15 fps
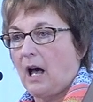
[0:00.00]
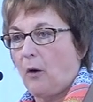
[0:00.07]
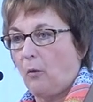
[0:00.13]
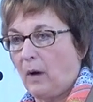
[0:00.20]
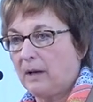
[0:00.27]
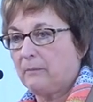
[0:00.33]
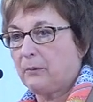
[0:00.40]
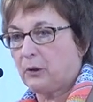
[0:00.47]

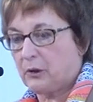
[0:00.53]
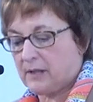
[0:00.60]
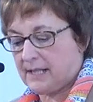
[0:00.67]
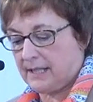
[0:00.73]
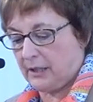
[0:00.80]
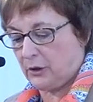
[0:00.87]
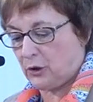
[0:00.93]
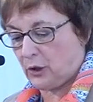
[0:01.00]
One
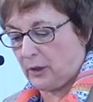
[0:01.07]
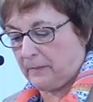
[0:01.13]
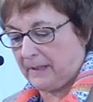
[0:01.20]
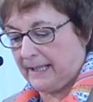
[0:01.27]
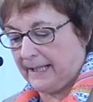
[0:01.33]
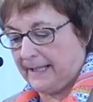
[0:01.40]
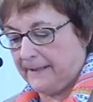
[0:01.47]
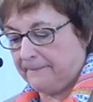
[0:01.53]
person in
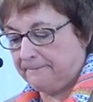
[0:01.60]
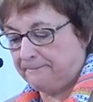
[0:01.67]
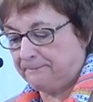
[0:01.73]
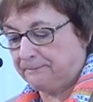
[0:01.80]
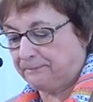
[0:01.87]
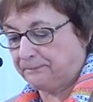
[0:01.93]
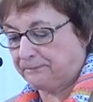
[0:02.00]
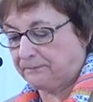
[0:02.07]
Germany
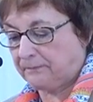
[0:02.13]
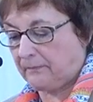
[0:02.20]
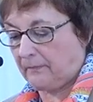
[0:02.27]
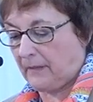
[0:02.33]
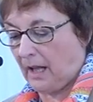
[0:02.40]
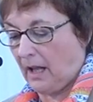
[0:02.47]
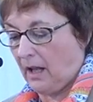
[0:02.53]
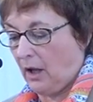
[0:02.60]

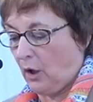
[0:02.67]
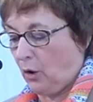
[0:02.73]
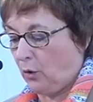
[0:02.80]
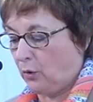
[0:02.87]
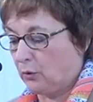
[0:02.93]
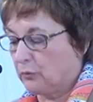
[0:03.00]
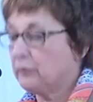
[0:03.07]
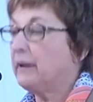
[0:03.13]

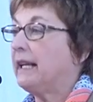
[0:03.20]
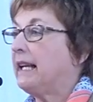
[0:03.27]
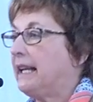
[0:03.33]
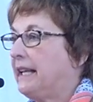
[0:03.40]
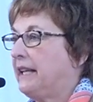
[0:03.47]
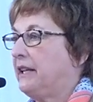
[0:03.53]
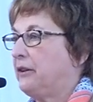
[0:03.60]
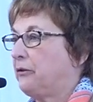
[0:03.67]
who
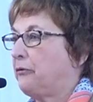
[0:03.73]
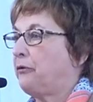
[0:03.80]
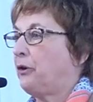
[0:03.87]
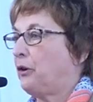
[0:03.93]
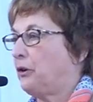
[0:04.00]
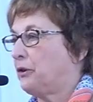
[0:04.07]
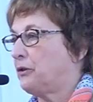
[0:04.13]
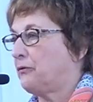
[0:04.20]
really
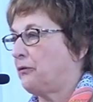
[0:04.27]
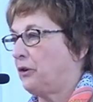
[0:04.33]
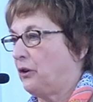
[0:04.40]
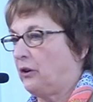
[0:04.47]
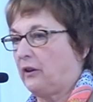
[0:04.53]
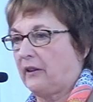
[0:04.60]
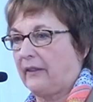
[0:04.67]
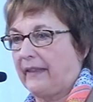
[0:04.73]
fought for
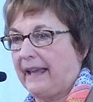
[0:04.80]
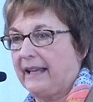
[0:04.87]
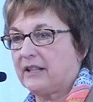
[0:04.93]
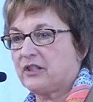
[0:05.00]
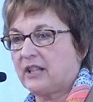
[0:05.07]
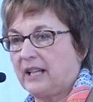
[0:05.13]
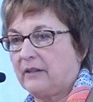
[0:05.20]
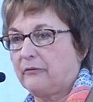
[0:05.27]
all
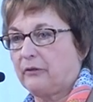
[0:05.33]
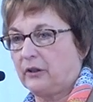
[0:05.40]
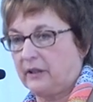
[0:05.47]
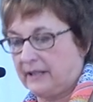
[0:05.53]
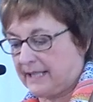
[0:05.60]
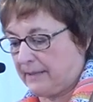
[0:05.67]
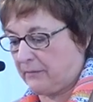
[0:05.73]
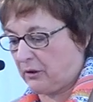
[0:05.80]
that and for
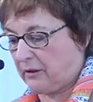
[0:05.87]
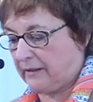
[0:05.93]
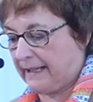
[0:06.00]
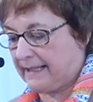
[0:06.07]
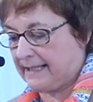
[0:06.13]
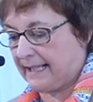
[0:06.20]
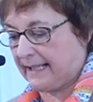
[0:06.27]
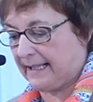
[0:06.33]
a
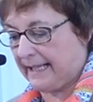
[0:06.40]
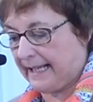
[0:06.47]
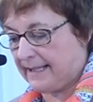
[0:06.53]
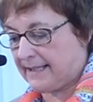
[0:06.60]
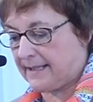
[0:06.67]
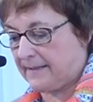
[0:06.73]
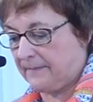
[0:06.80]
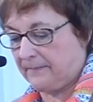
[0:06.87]
democratic
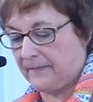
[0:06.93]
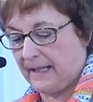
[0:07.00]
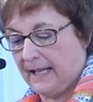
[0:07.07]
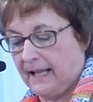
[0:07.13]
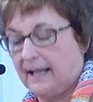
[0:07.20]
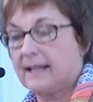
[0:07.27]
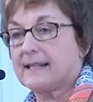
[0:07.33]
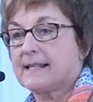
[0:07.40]
net
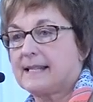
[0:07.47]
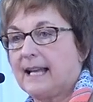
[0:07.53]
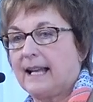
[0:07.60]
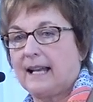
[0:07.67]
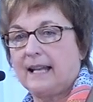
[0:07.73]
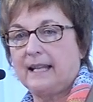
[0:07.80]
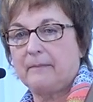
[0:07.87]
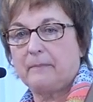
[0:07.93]

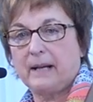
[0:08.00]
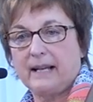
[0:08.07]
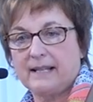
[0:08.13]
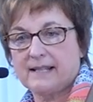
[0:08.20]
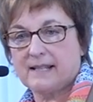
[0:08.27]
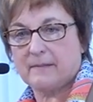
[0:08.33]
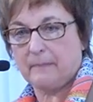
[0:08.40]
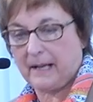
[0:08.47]
sadly
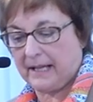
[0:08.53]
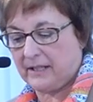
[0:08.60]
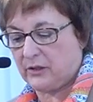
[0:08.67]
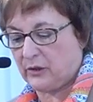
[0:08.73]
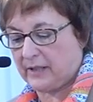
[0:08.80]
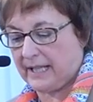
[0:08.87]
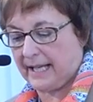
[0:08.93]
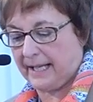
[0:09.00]
passed by
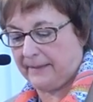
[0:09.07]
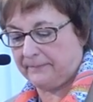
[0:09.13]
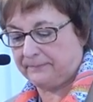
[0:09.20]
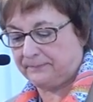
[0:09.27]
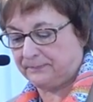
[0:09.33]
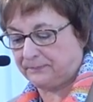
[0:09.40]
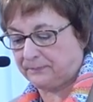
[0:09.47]
today.